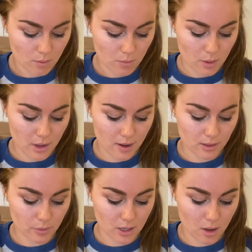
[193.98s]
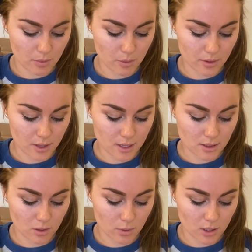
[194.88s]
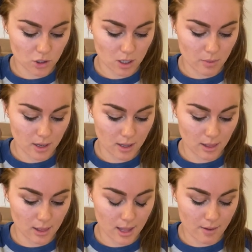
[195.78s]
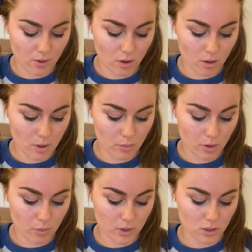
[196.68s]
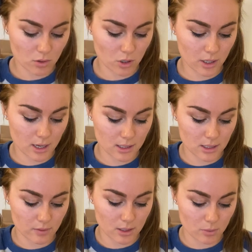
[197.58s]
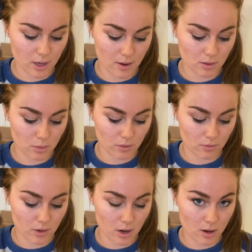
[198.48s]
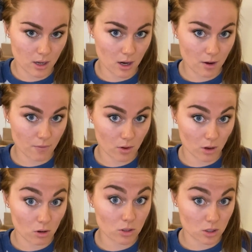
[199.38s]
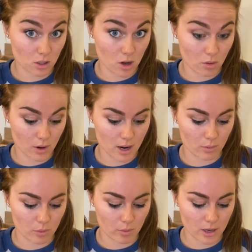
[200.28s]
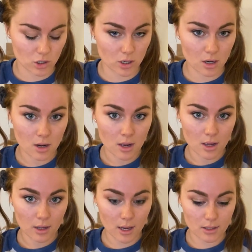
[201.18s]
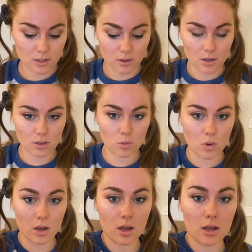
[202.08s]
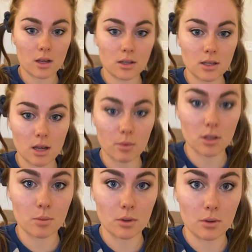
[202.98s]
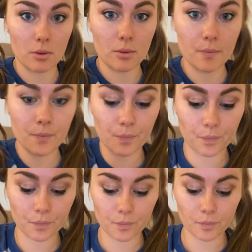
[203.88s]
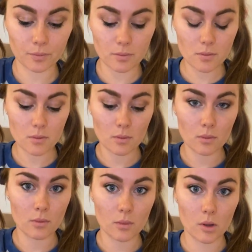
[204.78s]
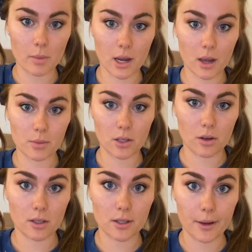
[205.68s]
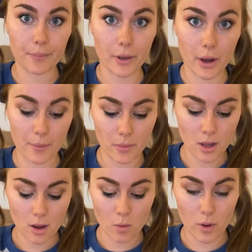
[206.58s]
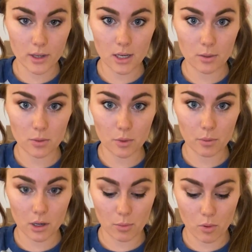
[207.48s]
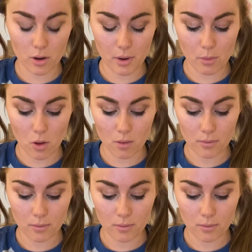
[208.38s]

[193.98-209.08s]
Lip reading: Maybe have someone help you with this and you want to try to make it level. Remember when we do cooking activities, we have to be very careful and go slow, right? When we measure. Okay, so here's 1 tablespoon. Let me back up so you can see. Okay, 1 tablespoon I'm gonna pour in my bowl.